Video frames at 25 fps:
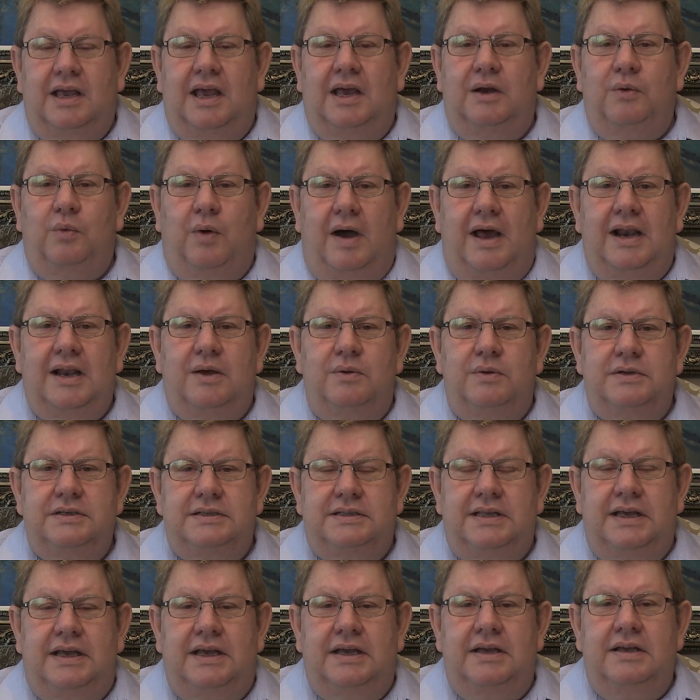and while I
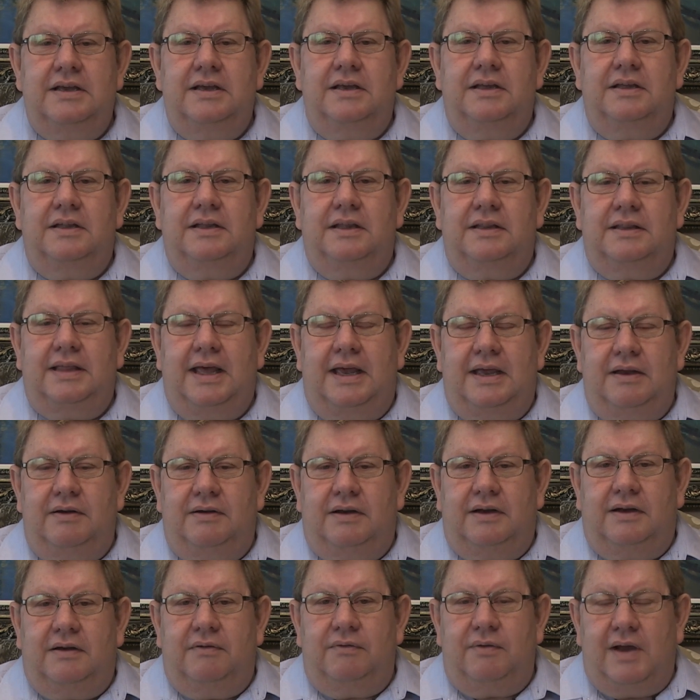was there, they
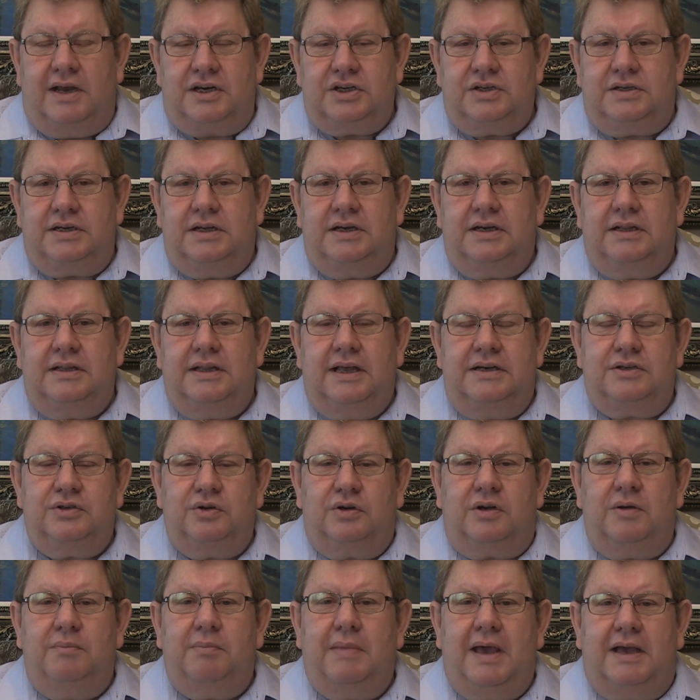rushed in and they
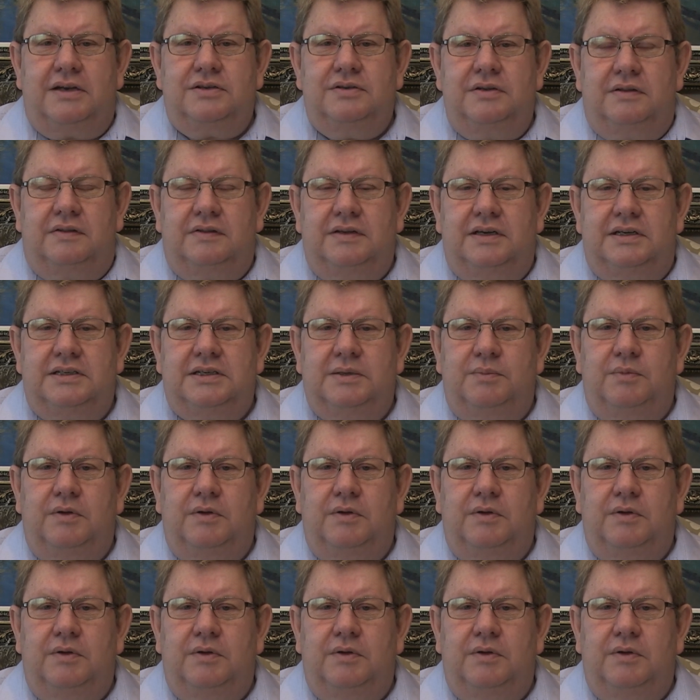took him back to theater